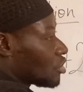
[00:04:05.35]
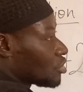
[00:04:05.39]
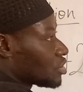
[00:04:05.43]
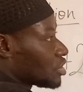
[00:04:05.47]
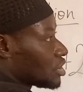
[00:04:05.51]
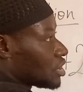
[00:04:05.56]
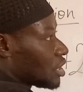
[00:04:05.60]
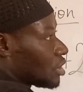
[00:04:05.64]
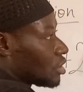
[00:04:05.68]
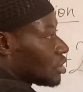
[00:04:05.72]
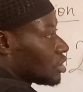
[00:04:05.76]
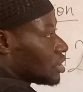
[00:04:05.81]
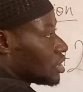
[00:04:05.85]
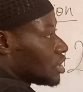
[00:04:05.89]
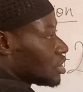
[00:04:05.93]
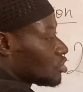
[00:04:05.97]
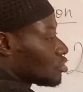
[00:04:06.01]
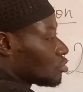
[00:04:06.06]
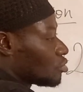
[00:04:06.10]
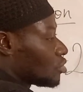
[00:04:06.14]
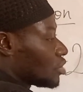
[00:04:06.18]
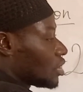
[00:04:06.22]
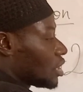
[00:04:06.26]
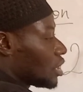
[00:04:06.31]
out here, it
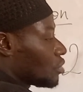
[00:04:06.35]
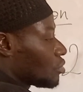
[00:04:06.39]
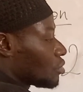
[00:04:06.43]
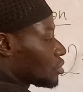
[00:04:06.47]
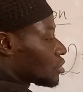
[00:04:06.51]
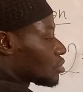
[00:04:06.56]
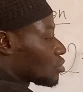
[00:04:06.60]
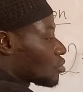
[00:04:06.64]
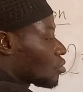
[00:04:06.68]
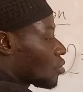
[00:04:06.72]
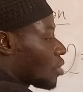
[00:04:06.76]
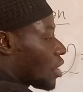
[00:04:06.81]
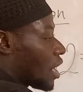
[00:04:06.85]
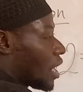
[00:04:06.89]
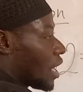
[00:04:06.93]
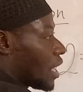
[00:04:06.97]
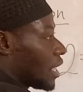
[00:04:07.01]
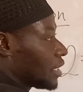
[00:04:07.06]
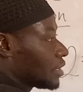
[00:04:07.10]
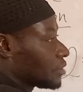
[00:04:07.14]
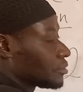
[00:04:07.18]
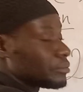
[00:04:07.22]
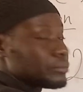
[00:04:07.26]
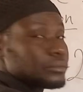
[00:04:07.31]
will leave with
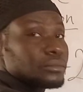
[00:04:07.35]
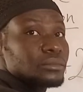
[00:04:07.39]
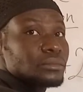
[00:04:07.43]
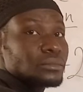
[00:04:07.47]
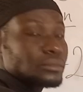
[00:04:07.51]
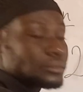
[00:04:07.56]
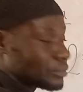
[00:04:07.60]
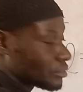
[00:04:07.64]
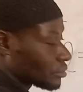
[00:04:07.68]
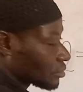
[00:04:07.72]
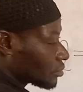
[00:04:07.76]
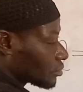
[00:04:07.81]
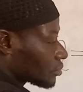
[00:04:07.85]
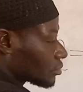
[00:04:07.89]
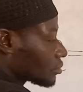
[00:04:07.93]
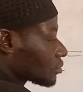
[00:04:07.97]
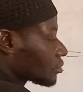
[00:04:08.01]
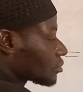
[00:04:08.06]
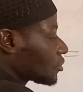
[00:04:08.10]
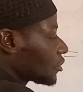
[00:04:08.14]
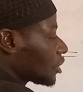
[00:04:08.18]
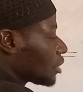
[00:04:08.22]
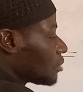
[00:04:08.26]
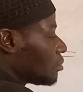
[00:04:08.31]
y
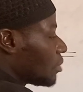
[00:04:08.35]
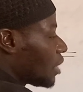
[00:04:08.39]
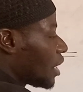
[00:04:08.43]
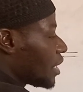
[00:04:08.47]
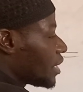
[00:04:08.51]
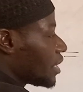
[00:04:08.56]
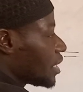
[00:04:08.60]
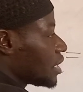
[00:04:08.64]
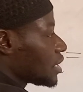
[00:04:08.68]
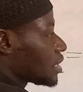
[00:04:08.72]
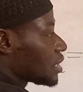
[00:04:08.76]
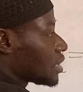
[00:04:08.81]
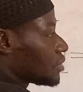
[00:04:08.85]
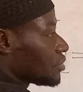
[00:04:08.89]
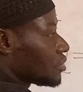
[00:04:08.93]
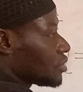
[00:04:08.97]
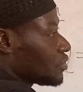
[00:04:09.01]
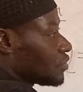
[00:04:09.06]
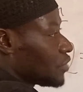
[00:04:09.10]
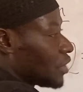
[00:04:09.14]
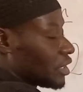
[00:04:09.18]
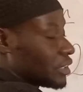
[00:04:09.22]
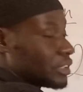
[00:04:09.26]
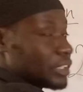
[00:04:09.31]
minus, if
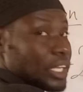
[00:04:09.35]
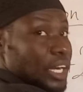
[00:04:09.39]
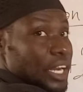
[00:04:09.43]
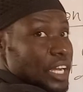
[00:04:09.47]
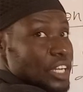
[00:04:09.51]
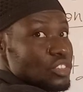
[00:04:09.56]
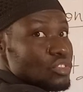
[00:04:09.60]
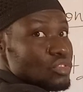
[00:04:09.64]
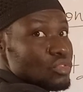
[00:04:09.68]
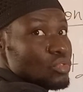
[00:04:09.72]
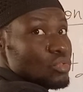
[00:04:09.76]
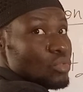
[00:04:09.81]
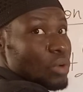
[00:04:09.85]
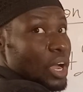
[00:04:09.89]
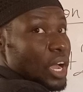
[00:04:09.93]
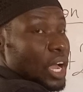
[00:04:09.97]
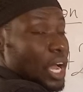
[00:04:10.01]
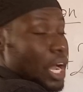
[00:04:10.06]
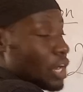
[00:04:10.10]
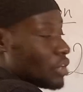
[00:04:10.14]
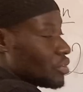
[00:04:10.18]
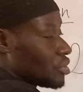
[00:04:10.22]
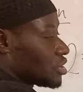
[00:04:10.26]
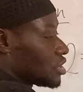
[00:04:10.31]
you factorize 2y
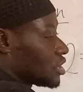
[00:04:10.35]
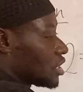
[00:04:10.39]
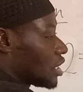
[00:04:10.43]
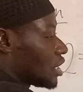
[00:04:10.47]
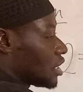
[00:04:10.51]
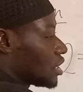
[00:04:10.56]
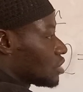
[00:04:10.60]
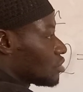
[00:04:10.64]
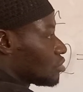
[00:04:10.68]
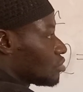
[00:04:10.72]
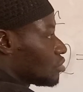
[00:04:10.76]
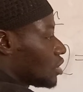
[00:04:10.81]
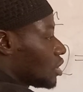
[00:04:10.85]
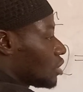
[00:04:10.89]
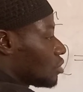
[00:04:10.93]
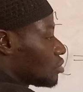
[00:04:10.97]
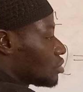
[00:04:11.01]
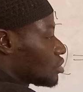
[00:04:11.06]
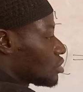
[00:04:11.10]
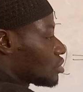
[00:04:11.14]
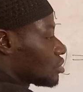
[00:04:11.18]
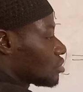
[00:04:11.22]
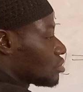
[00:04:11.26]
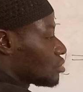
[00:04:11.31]
out here, it will leave
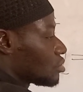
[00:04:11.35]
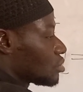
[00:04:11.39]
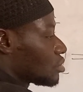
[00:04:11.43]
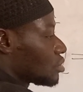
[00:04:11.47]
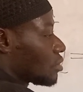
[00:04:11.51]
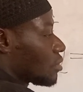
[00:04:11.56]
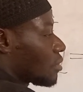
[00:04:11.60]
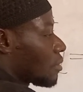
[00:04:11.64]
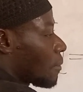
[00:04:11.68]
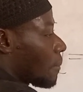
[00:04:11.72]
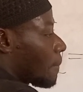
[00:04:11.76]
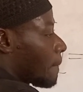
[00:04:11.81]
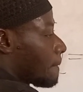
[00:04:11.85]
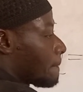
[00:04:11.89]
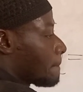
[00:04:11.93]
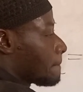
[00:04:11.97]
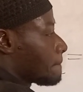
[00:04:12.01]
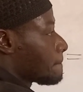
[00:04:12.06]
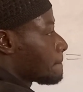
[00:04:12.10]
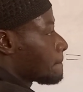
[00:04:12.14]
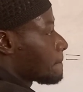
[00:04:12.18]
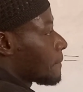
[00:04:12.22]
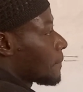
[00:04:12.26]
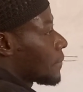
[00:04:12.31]
with 2.
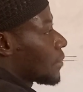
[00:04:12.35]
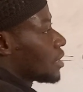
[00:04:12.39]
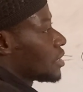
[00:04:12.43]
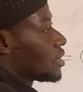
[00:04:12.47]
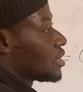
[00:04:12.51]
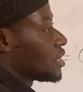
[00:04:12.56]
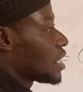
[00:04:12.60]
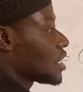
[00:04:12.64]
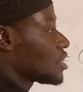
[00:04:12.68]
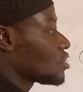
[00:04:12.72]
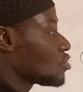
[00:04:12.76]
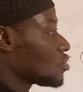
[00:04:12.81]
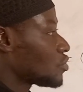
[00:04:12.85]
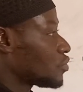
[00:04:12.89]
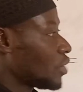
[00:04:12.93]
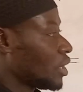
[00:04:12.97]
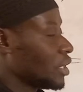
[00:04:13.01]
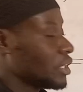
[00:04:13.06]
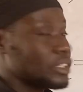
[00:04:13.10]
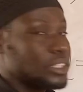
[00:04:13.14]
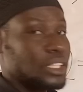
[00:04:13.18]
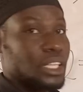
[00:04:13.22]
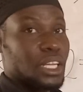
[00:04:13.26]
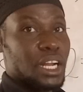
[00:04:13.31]
Then you
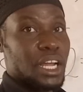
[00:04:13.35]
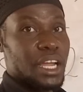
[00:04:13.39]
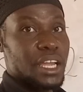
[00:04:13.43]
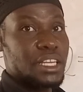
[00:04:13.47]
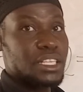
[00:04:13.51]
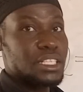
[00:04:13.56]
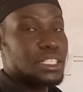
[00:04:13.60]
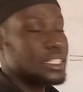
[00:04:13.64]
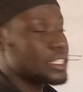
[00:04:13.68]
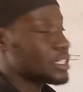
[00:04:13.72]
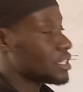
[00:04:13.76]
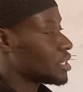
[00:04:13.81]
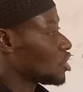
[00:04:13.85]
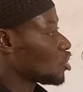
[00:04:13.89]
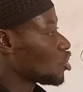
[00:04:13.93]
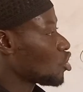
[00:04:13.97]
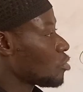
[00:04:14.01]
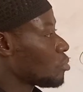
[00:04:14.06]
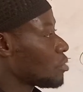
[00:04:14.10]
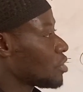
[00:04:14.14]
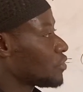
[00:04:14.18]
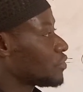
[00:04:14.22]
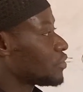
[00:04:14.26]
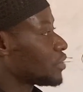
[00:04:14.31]
factorize a
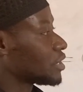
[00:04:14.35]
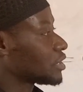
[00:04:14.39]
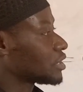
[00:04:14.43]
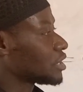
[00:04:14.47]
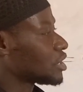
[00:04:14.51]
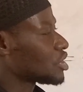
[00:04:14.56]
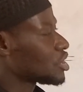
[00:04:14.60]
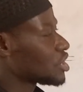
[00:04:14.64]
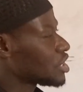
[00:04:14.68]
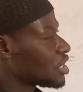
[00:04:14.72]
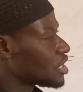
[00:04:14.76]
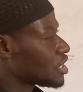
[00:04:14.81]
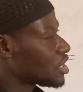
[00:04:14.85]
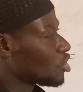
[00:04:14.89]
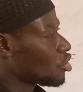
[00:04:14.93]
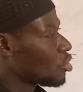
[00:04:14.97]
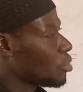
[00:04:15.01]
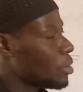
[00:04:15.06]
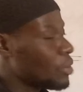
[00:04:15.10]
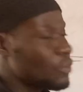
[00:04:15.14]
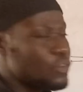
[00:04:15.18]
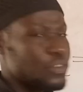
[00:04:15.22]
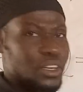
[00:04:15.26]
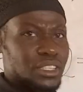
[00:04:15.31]
common factor. The
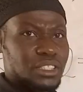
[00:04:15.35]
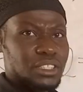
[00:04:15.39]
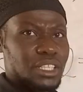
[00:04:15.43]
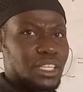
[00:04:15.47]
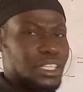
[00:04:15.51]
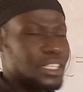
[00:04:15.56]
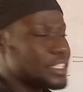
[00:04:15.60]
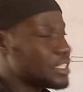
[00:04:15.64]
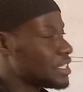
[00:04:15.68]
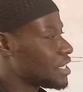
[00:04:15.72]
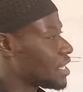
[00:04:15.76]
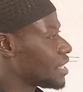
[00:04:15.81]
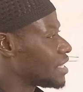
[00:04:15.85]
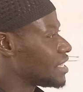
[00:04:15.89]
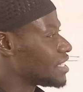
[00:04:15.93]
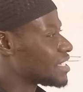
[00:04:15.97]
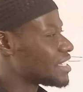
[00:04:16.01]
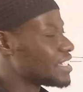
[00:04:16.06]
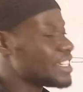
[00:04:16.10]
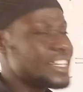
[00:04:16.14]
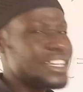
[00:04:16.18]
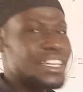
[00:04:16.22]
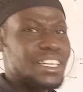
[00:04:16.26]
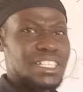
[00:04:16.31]
common factor here
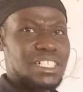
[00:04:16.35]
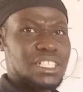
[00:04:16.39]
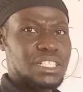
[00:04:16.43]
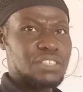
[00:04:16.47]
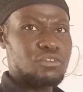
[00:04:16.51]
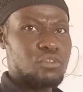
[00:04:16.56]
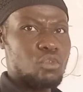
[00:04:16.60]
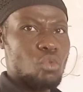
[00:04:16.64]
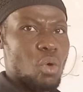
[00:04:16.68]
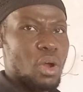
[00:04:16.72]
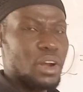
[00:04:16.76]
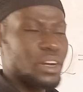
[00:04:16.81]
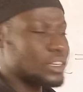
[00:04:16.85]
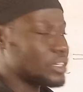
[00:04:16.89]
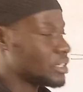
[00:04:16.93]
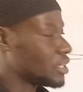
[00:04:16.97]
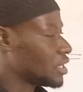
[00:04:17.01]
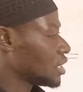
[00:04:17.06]
is negative 1.